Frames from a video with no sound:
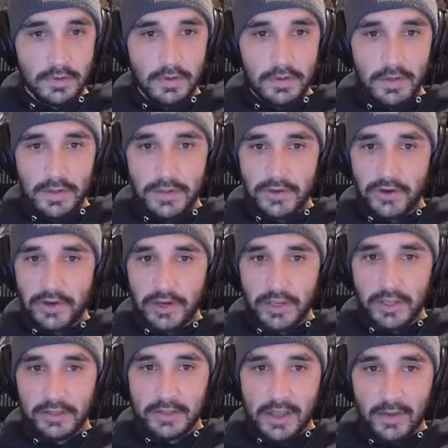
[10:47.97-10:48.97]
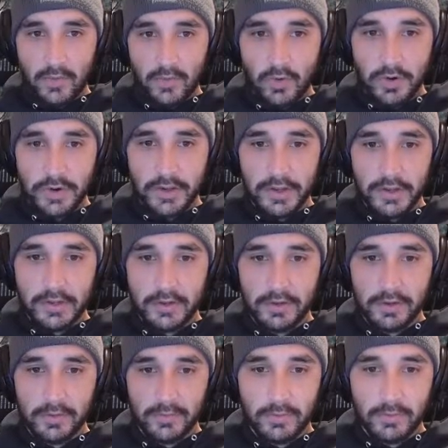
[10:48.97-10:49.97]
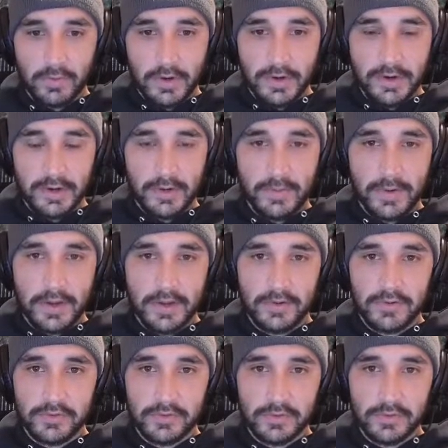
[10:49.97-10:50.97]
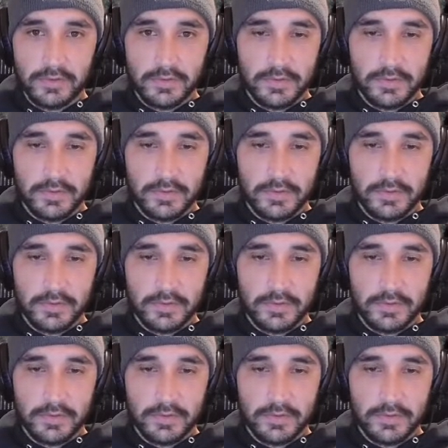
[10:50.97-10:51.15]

And you're going to get that warning. Run anyways.